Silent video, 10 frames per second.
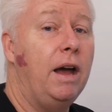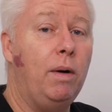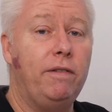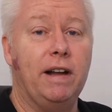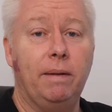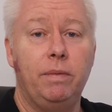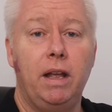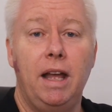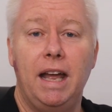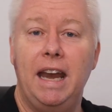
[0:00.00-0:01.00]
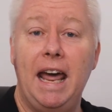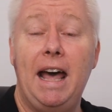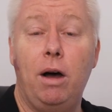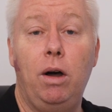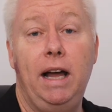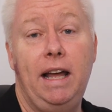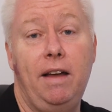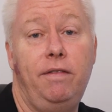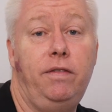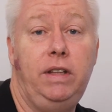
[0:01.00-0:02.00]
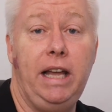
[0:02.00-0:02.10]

However, now I have